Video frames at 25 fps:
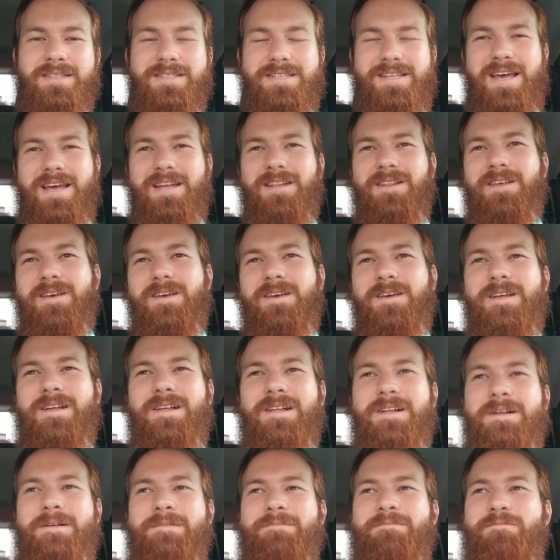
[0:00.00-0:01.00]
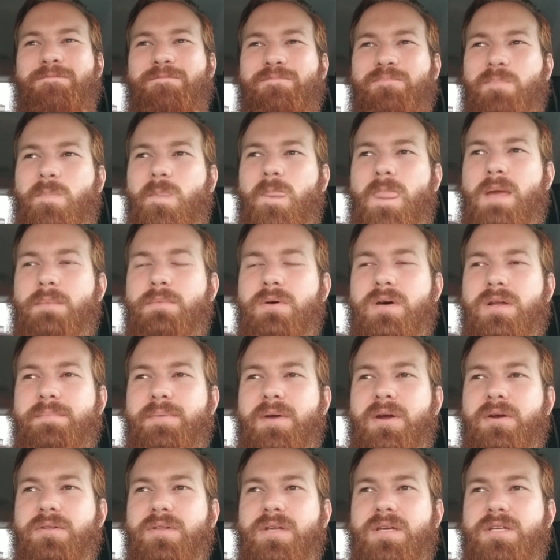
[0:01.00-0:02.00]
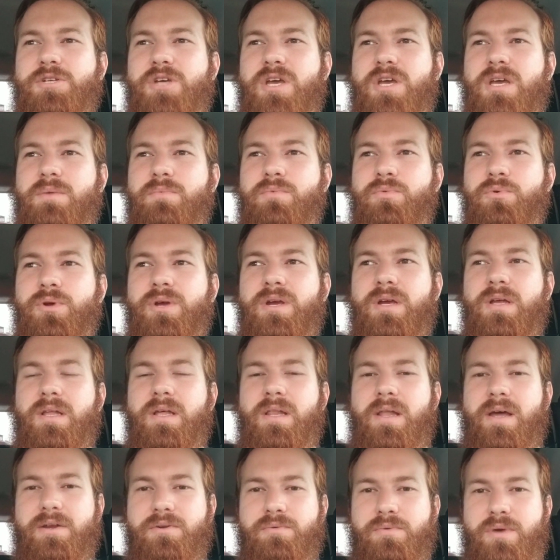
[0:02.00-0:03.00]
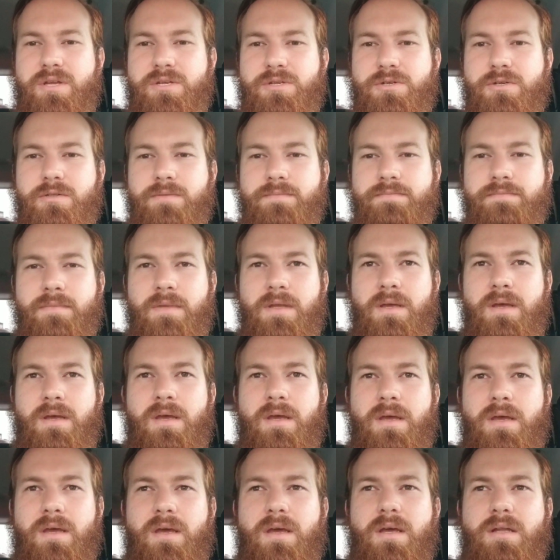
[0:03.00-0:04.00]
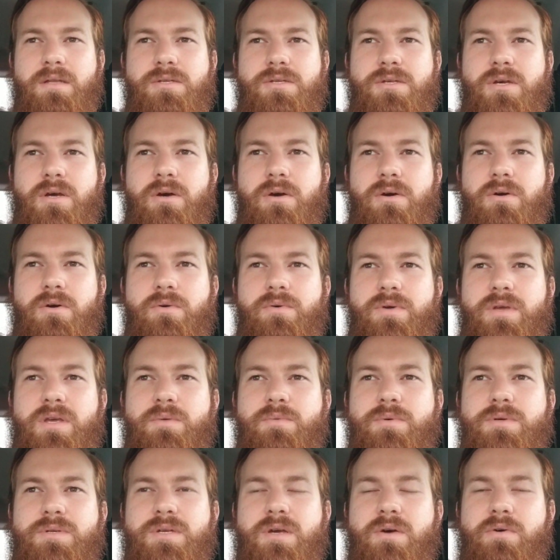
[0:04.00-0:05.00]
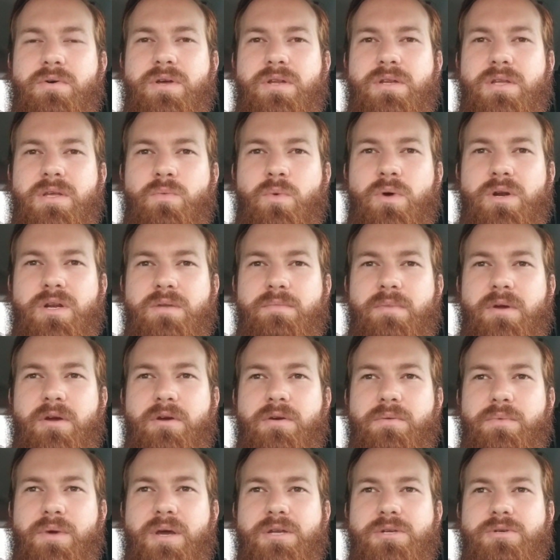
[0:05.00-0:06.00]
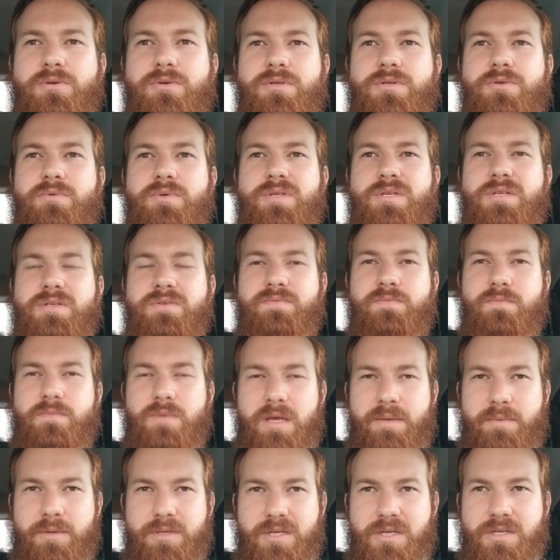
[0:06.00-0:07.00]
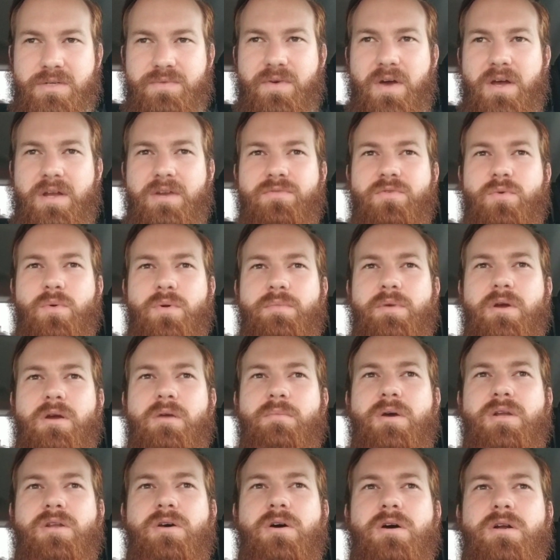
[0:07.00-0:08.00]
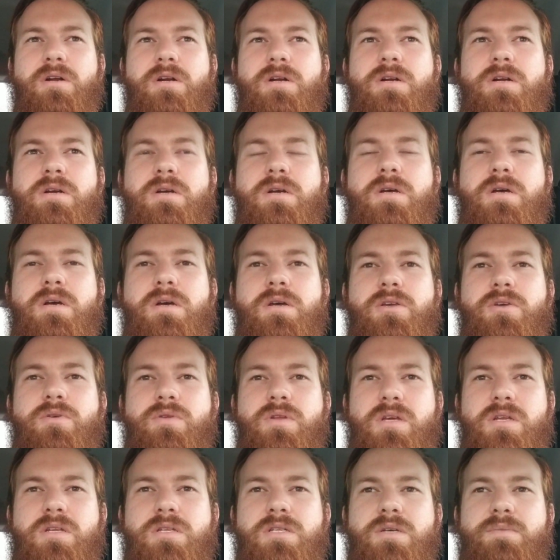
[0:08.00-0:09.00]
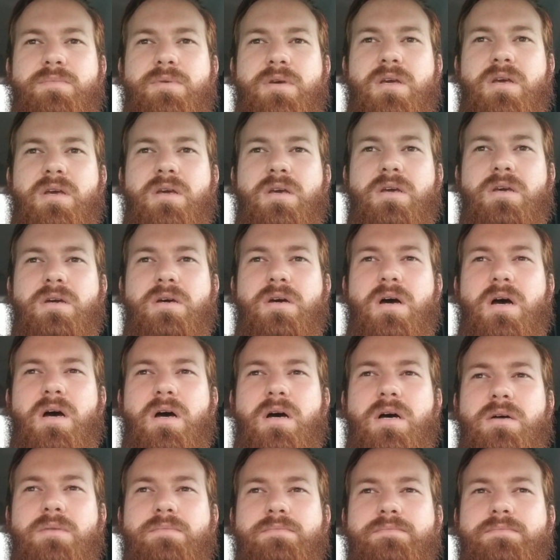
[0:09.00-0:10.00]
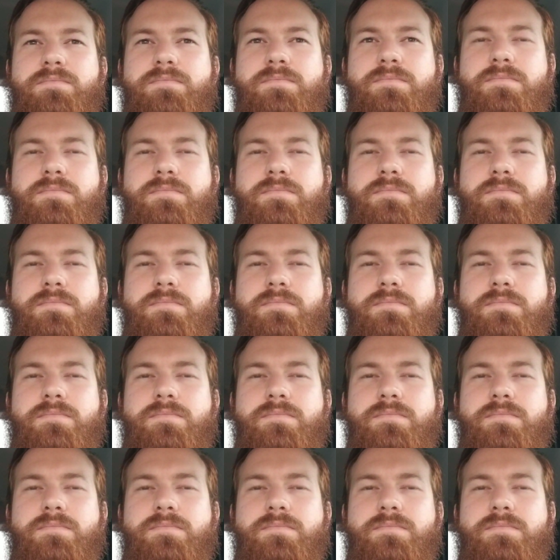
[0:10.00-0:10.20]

sadly. But apparently Jacob really liked Rachel. And so he was going, he wanted to marry Rachel. So he says, Laban says, fine, if you want to marry my daughter, you need to be, um,